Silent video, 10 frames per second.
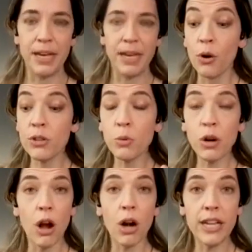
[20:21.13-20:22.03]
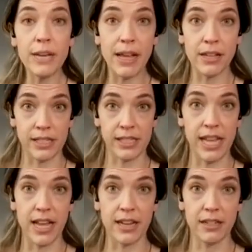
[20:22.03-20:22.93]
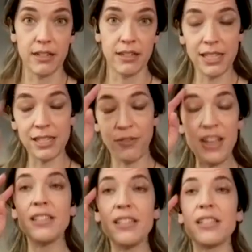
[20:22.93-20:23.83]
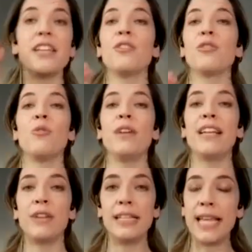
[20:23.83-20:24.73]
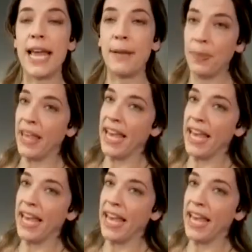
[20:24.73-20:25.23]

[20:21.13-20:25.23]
Those were hard emails to send because it feels like you're going out and saying,